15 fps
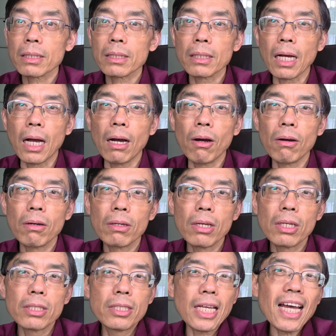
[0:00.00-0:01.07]

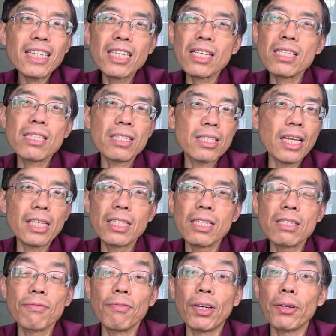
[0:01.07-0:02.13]
That
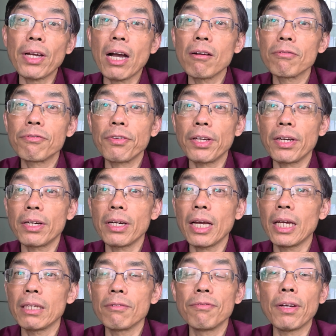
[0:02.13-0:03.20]
is very unfair
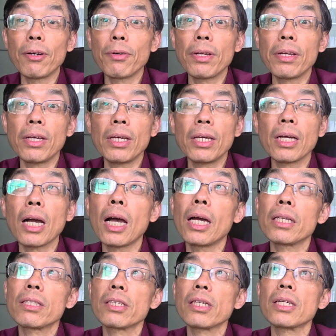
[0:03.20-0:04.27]
and very, I
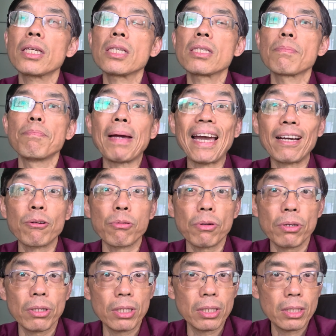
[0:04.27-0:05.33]
think it's
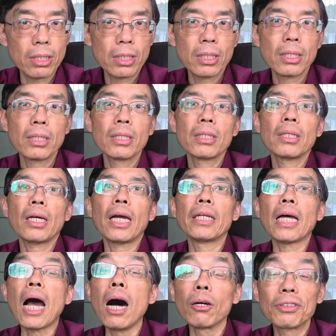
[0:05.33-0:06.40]
backward and
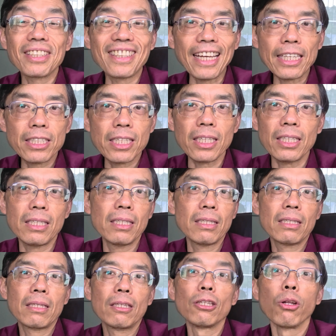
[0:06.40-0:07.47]
outdated
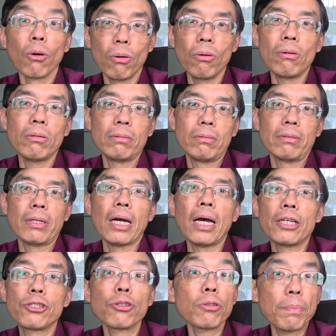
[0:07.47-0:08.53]
law.
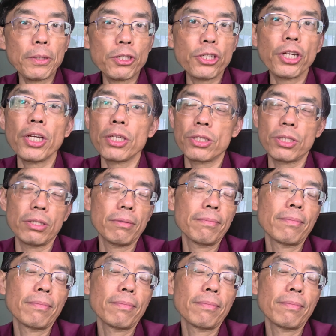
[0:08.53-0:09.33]
Should be changed.